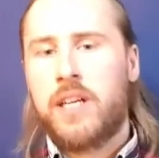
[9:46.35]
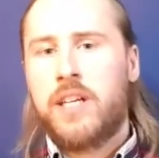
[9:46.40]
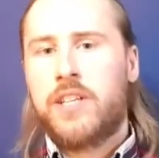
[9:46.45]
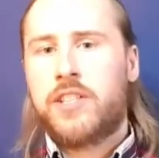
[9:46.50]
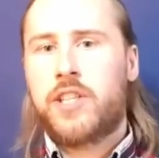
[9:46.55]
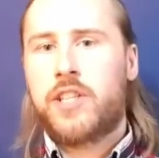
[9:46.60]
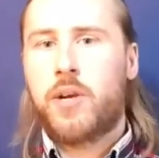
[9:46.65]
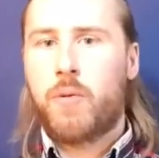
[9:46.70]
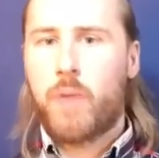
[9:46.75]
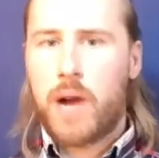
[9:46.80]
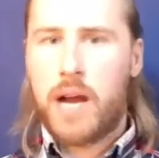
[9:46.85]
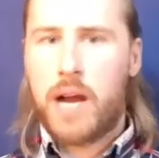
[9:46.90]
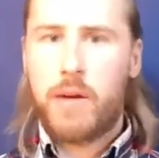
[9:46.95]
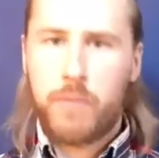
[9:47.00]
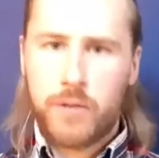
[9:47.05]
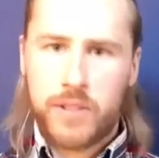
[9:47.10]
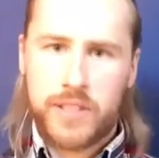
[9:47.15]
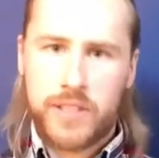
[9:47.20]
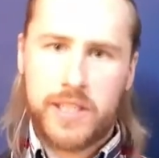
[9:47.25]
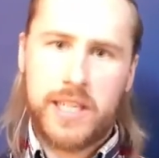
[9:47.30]
So what I
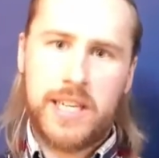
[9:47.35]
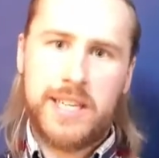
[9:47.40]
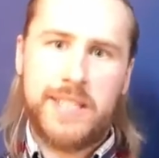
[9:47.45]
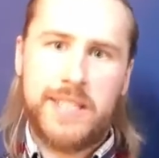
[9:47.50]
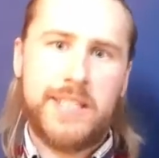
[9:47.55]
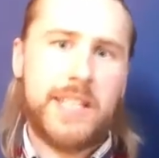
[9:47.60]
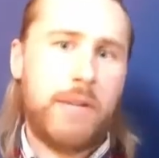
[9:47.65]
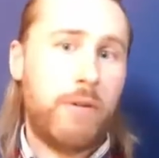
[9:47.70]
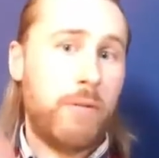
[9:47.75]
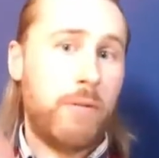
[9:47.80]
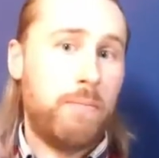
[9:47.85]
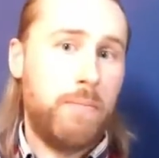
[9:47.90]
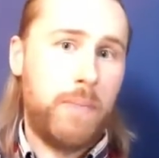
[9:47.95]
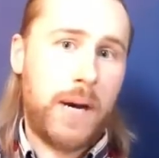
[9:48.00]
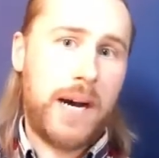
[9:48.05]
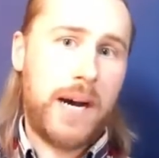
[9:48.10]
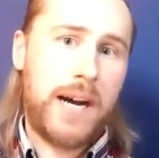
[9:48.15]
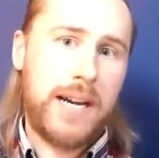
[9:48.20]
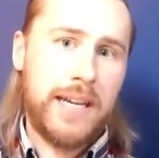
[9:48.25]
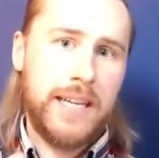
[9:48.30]
would say is I would
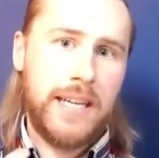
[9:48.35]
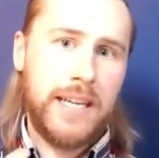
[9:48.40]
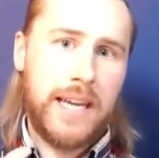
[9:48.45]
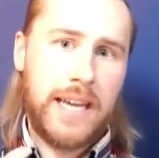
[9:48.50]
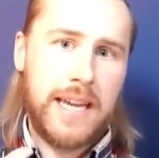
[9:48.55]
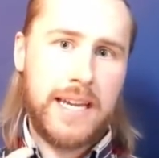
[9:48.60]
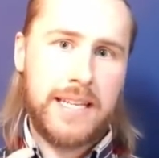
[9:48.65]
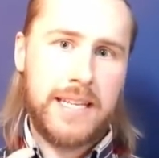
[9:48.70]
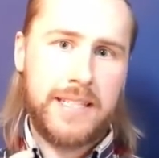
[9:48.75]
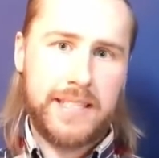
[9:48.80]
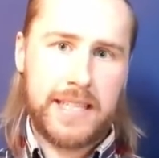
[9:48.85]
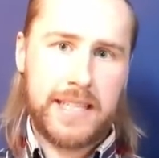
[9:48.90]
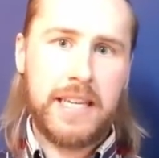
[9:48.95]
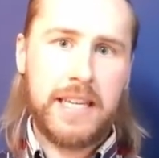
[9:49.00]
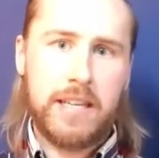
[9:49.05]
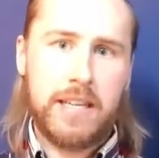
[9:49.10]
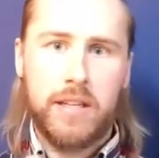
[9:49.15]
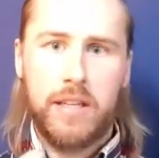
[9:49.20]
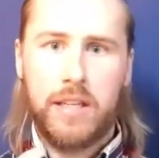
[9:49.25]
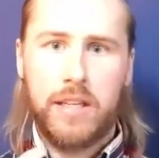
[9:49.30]
buy a
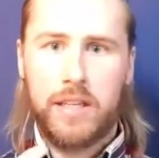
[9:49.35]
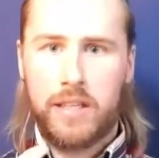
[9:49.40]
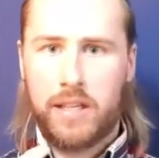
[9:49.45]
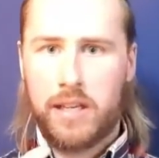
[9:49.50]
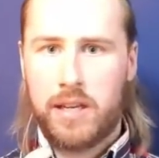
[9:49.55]
single